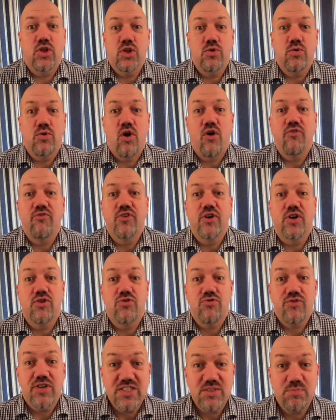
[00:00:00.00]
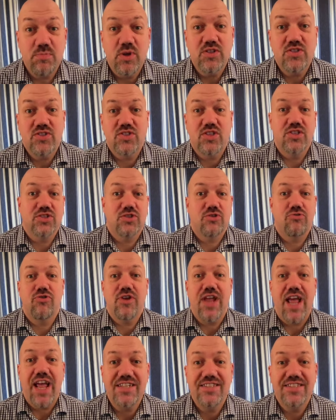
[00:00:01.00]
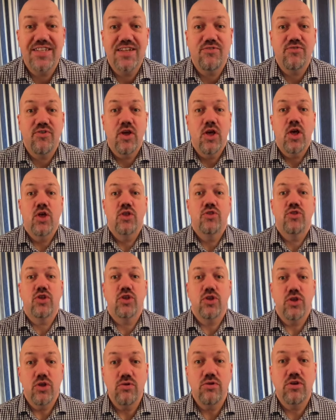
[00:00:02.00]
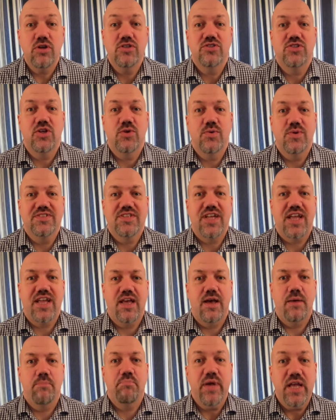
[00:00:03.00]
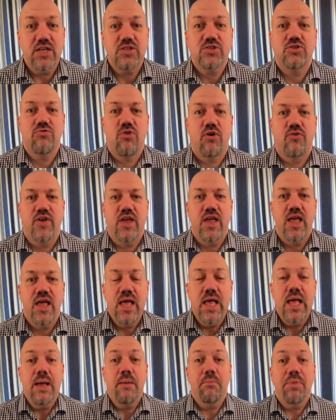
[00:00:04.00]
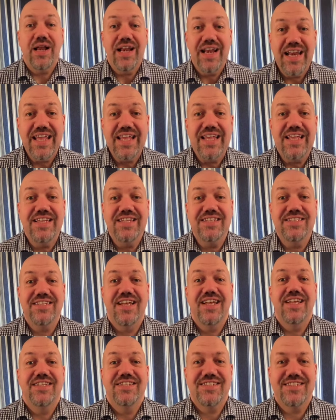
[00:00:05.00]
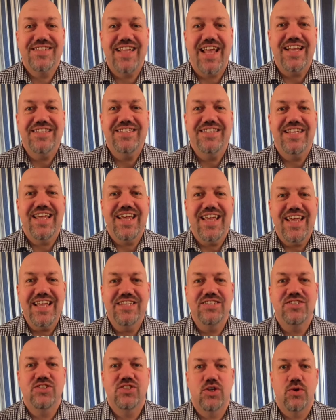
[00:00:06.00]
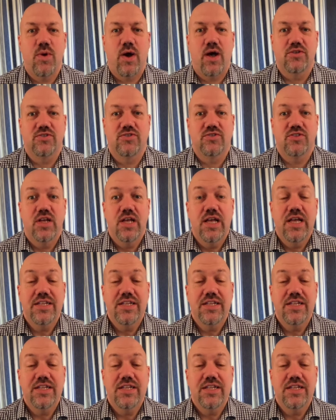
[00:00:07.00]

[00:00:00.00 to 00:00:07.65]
you got for Christmas that's creative, that you can do and take a picture of it, please send it in to us.